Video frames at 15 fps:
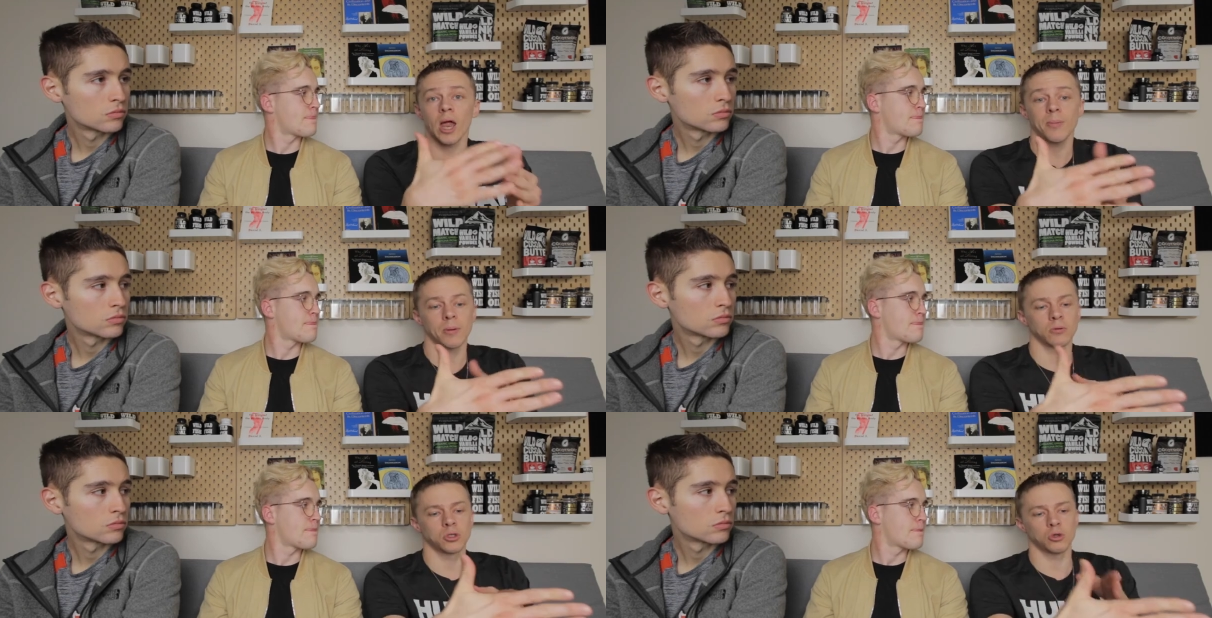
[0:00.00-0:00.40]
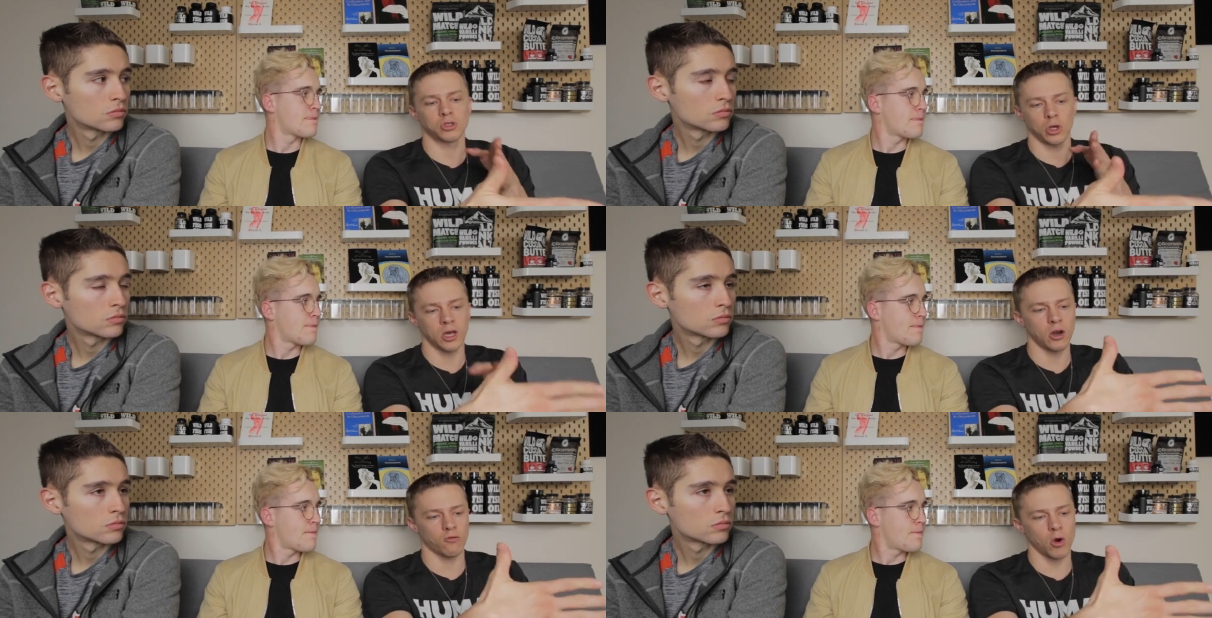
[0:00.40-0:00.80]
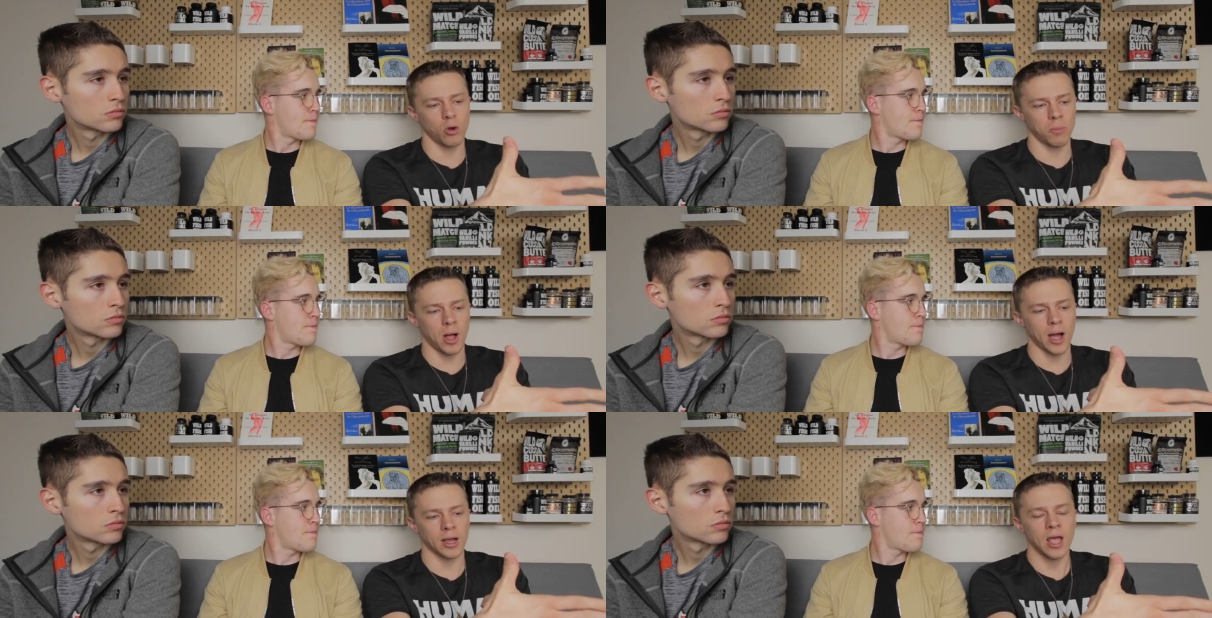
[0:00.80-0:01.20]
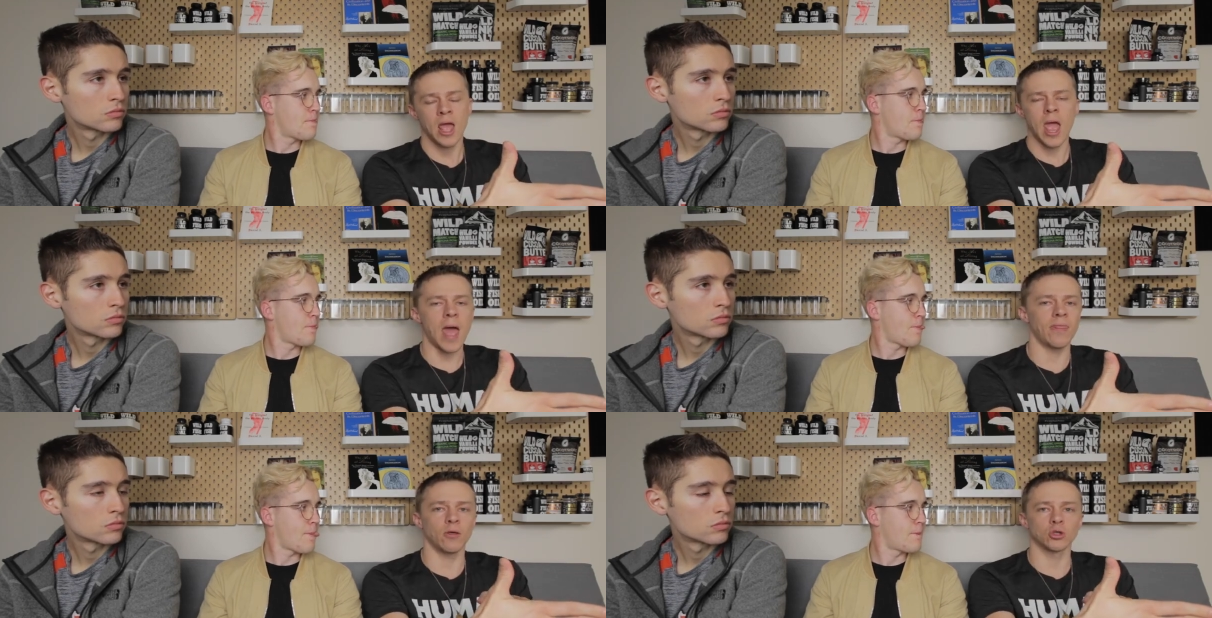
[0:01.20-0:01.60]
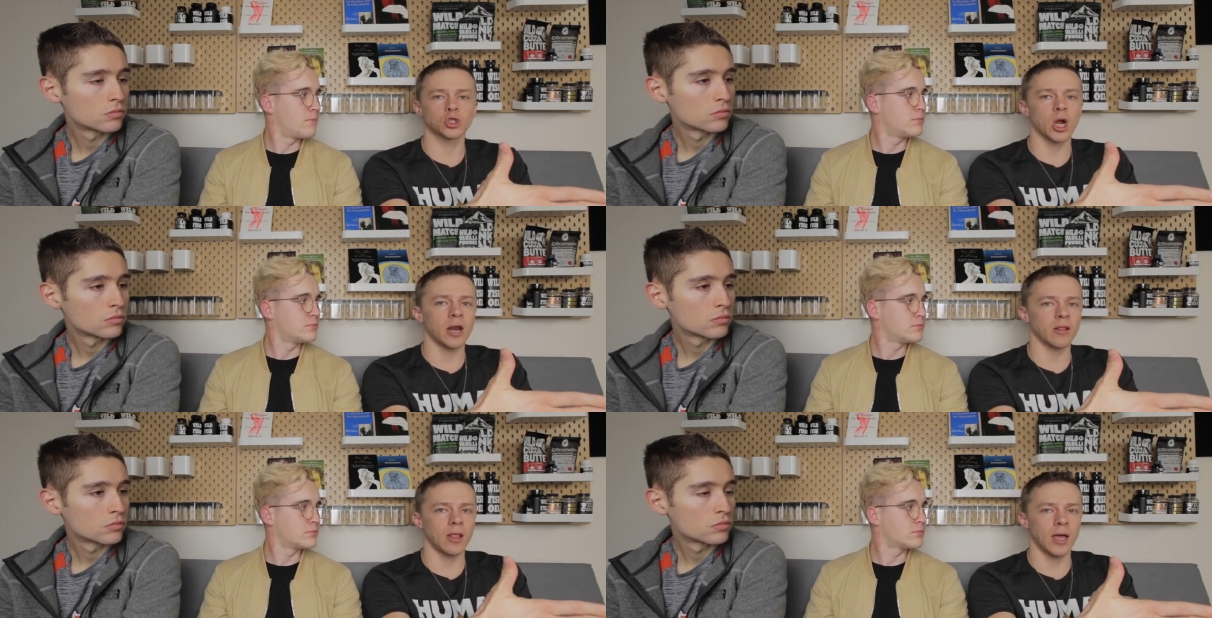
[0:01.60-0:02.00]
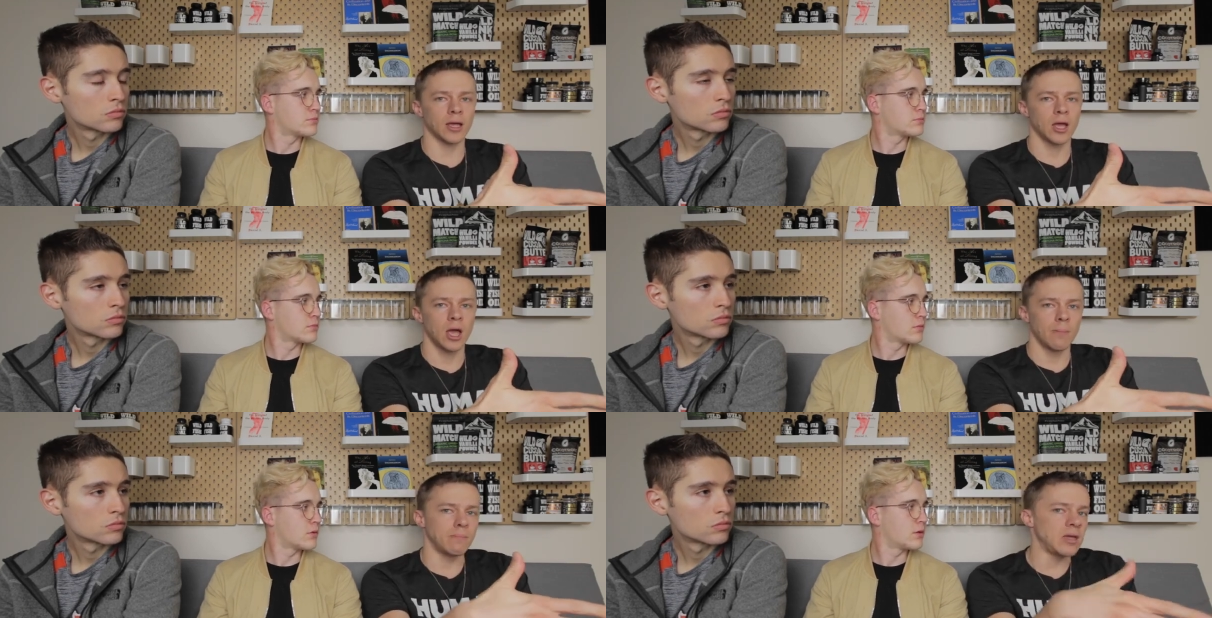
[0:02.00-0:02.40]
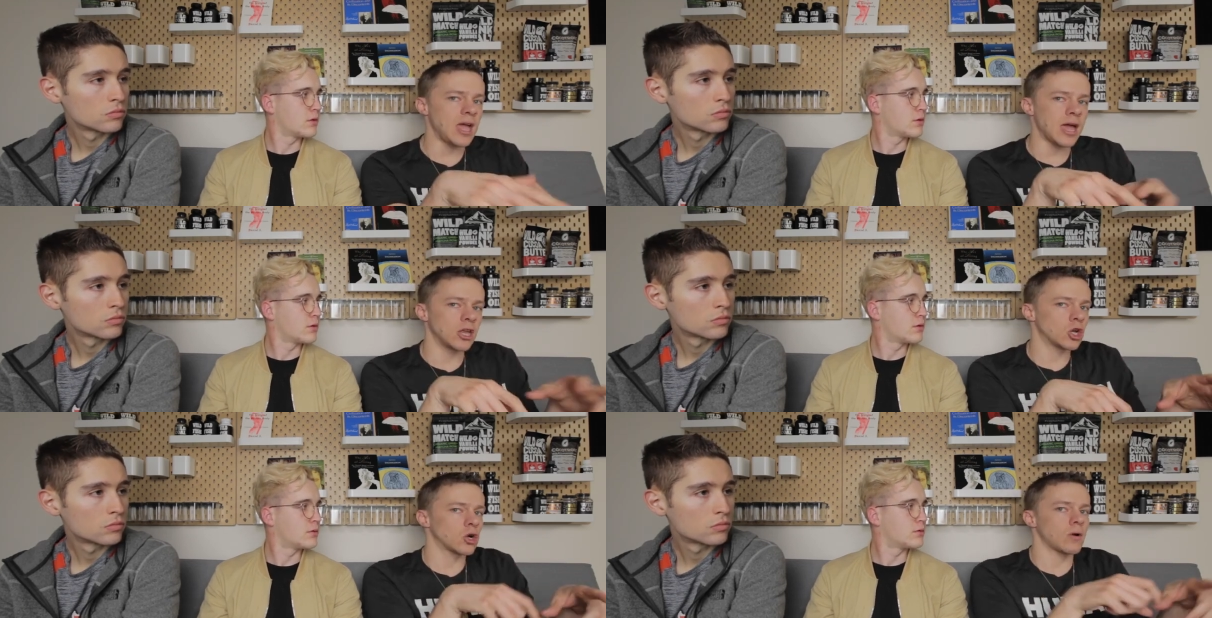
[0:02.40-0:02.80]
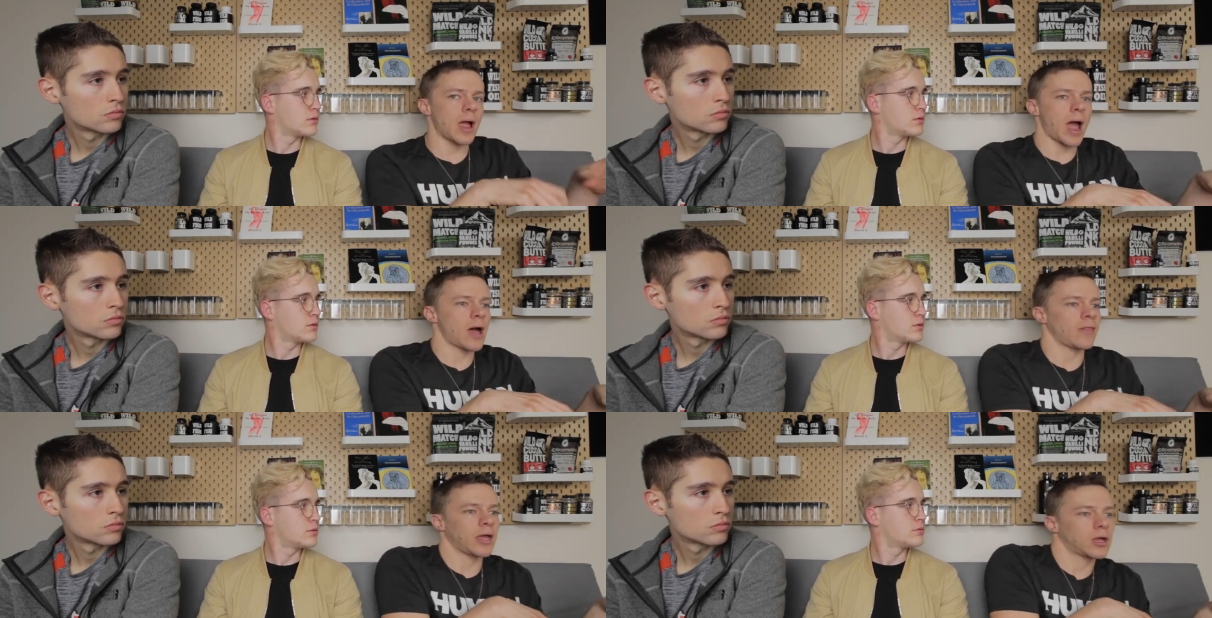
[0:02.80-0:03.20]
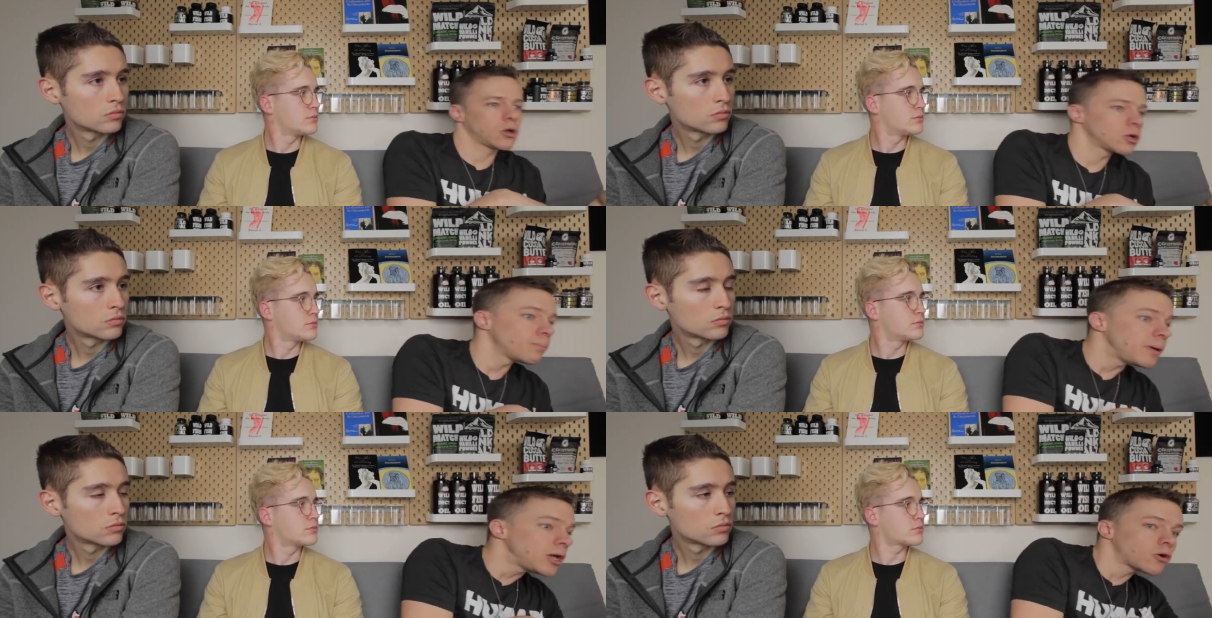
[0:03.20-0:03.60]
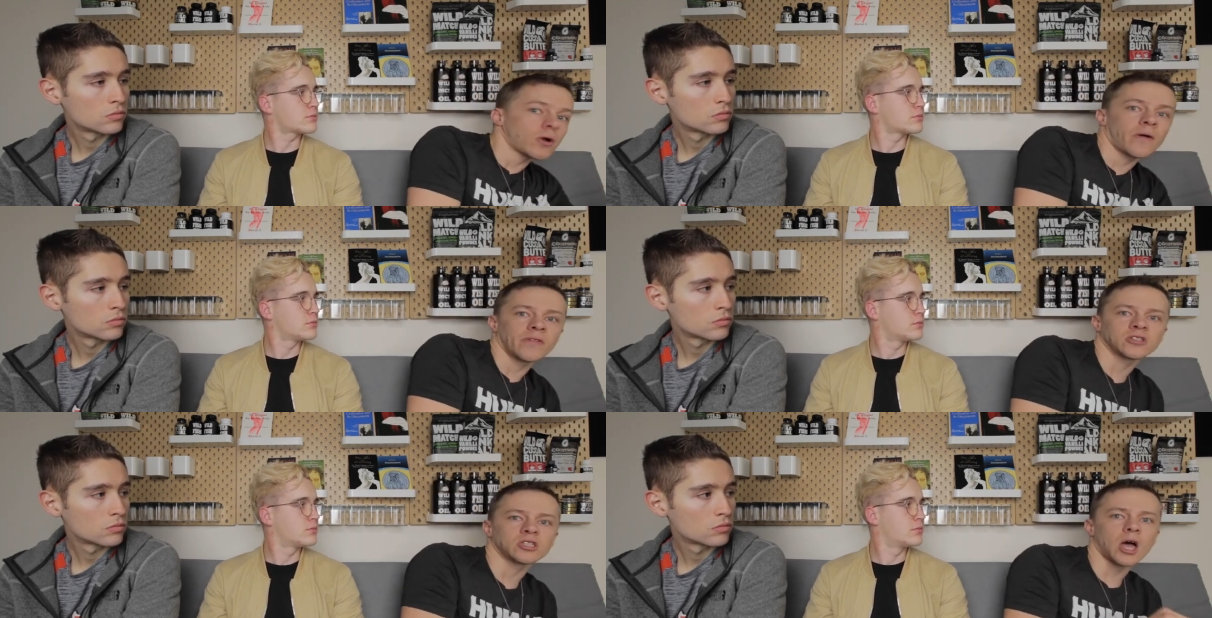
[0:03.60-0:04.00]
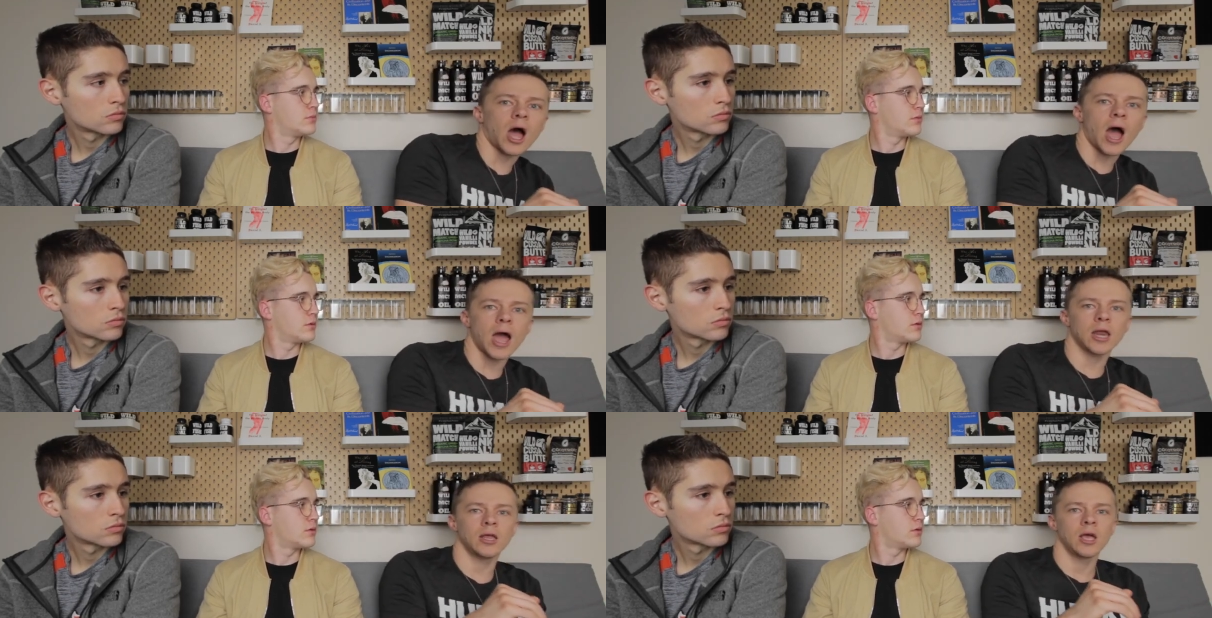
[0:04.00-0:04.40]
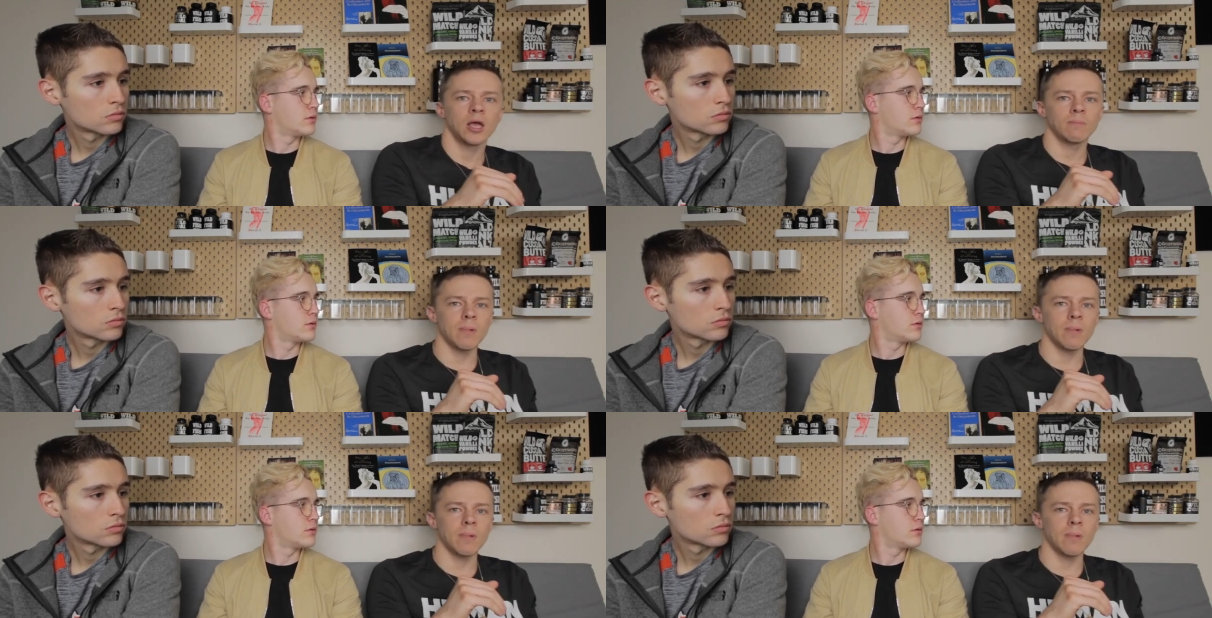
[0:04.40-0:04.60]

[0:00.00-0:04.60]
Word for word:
Speaker 1: lot of people do is they'll hit a roadblock and they'll try to like meander around, like peek around the side.